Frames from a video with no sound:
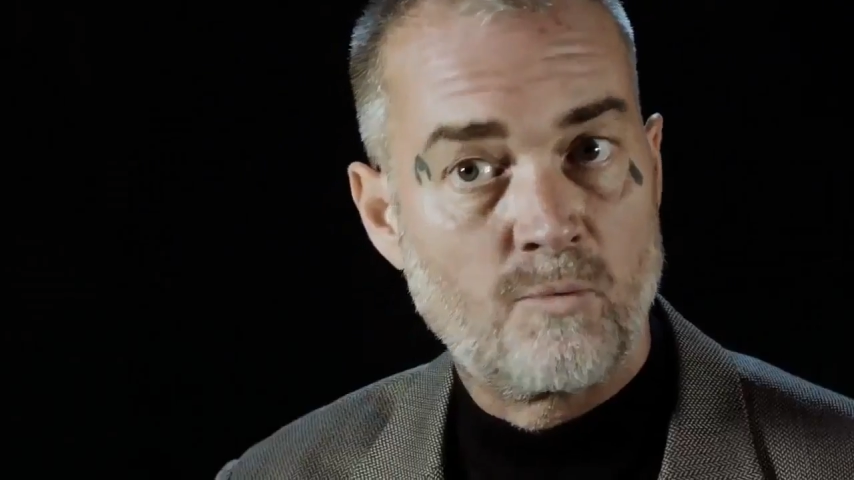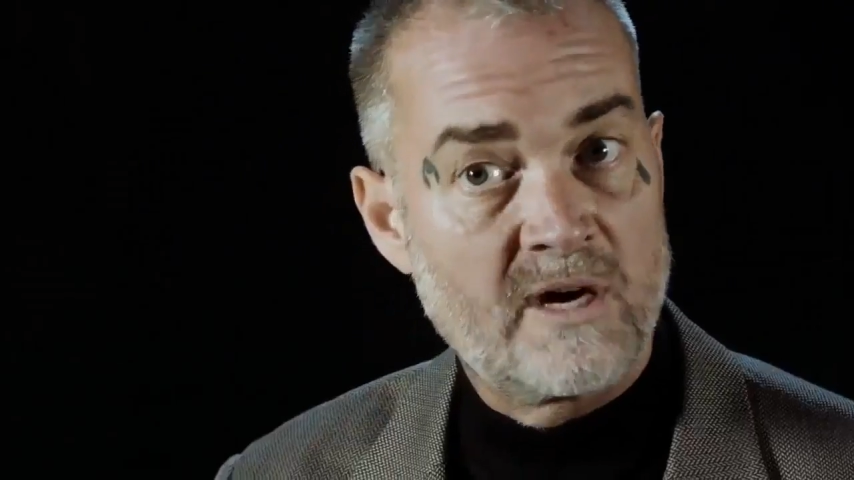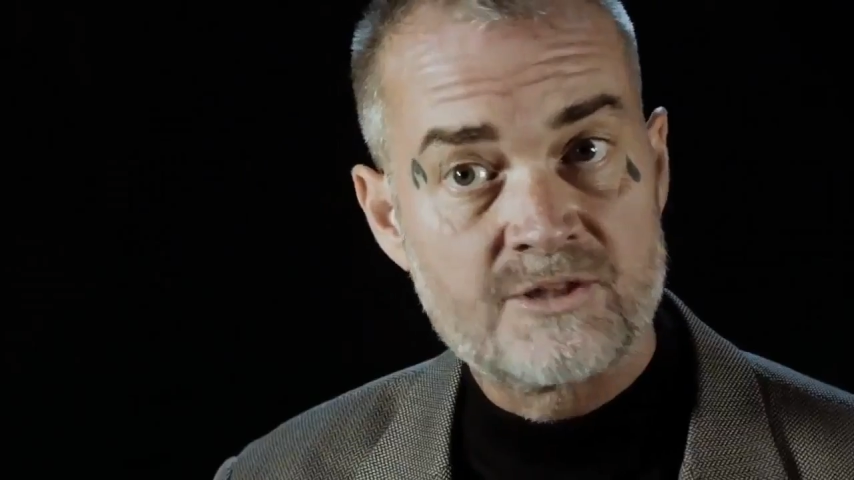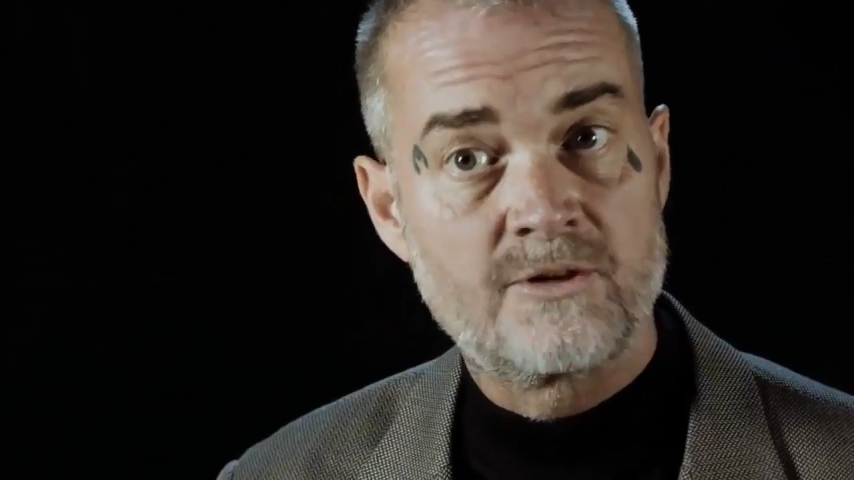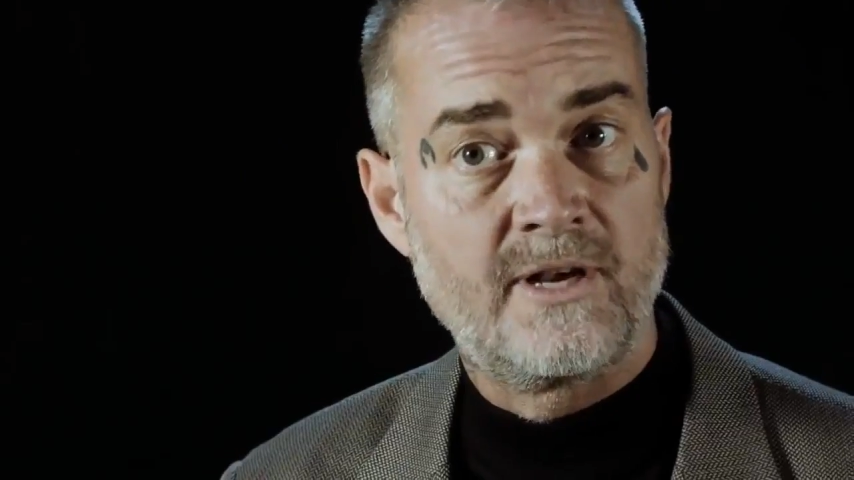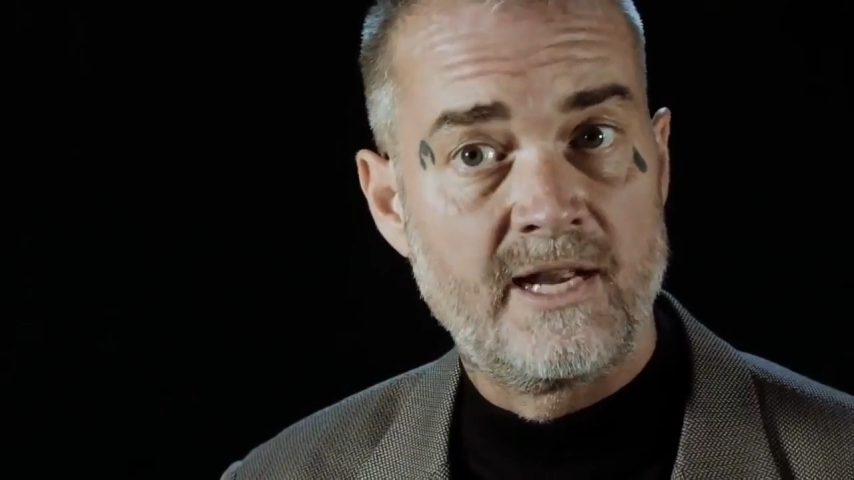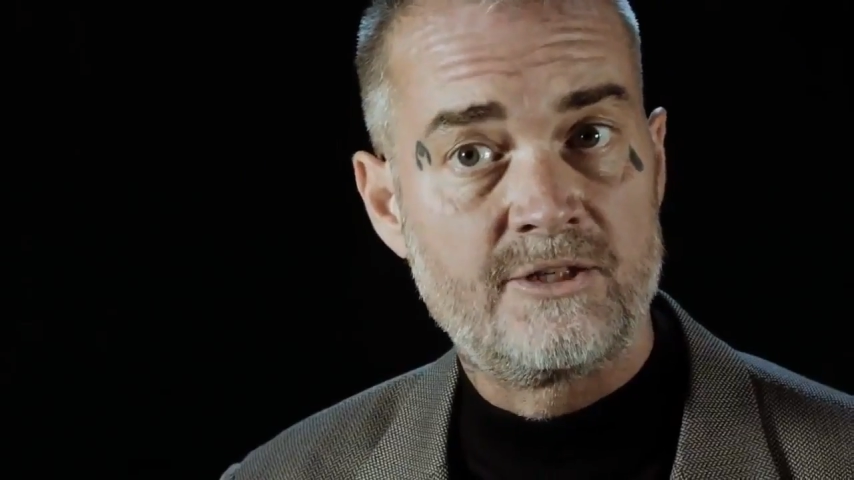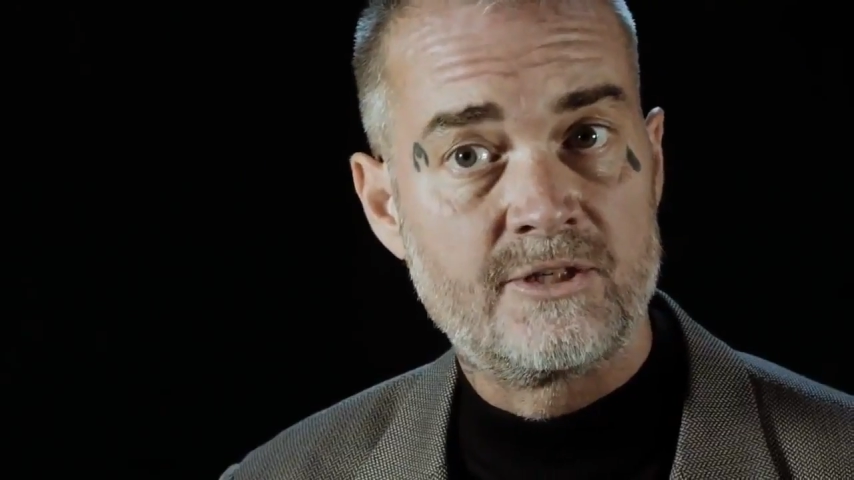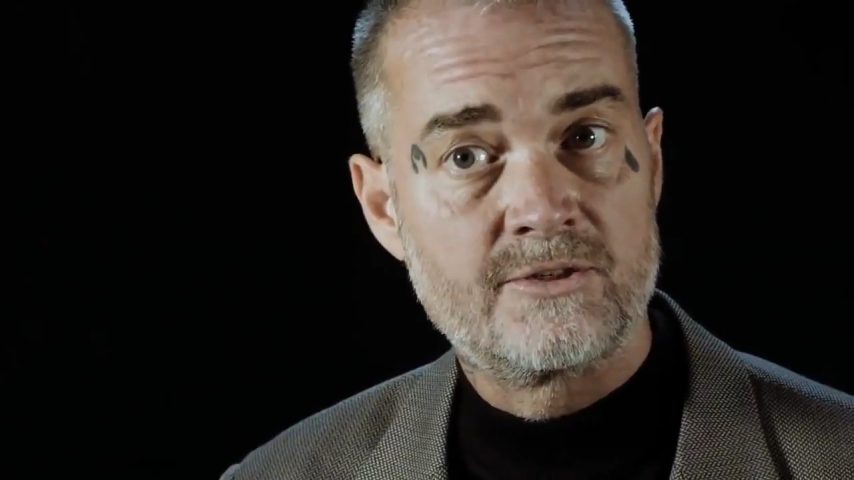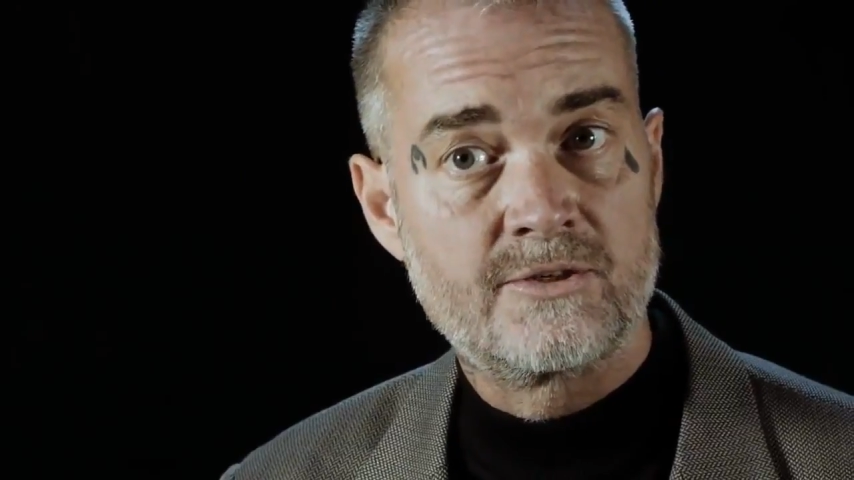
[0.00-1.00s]
for Western
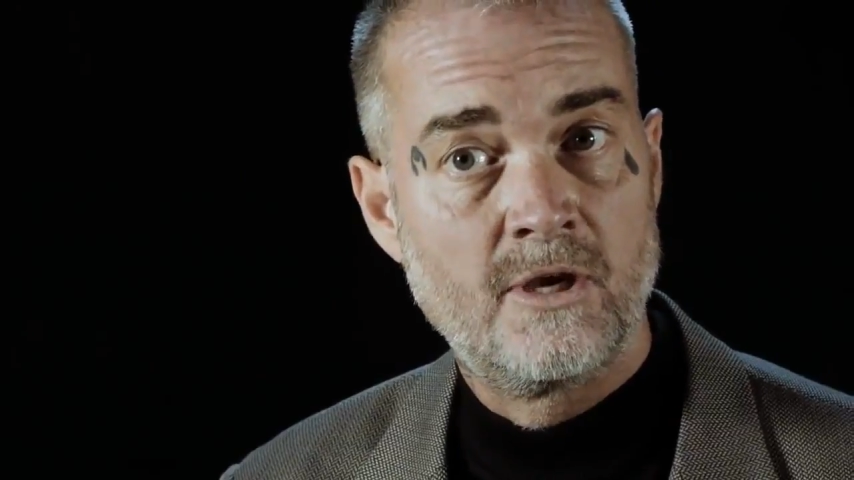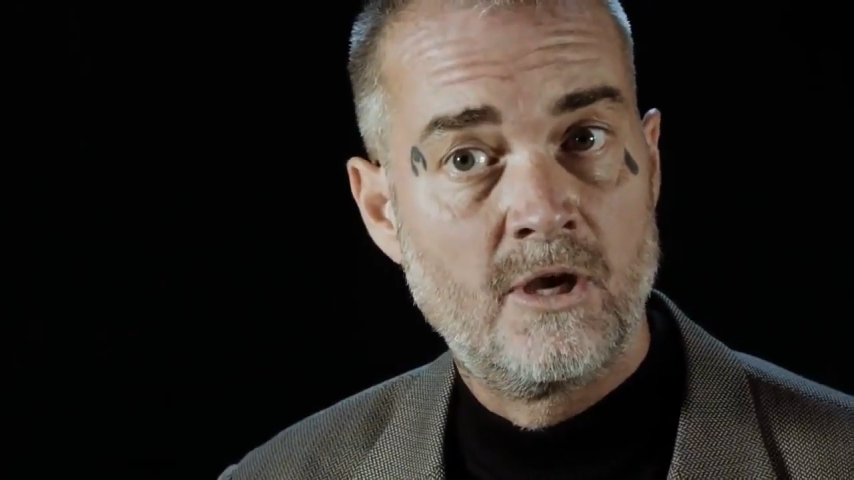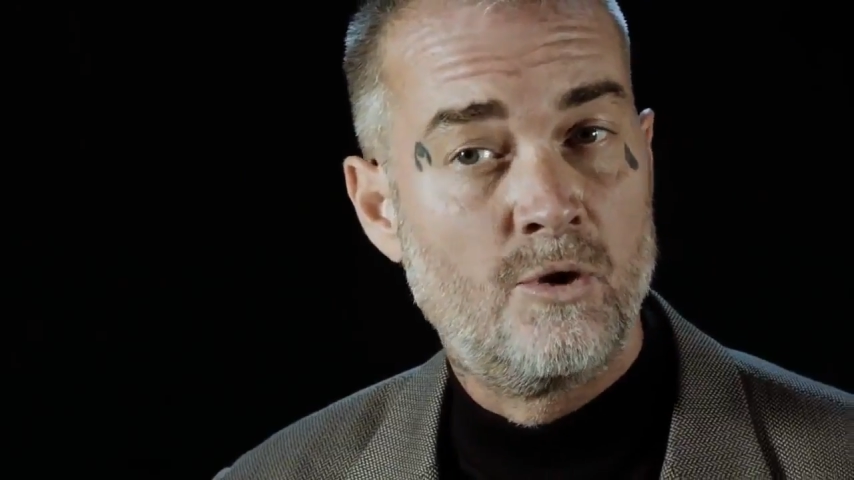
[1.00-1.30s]
nations